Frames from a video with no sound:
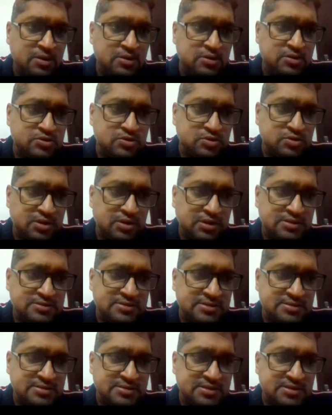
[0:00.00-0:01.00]
So the
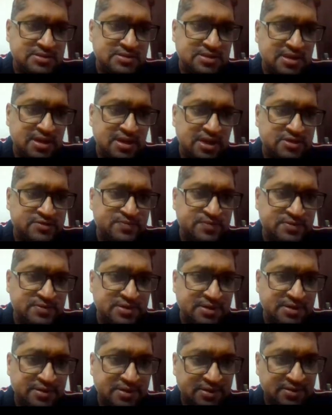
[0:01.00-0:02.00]
consensus layer as
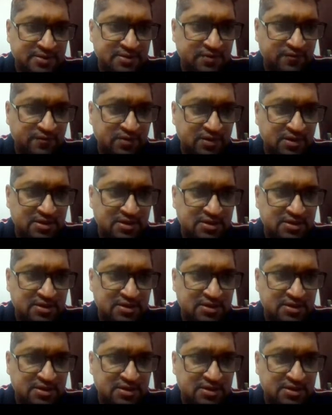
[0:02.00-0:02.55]
presented in the figure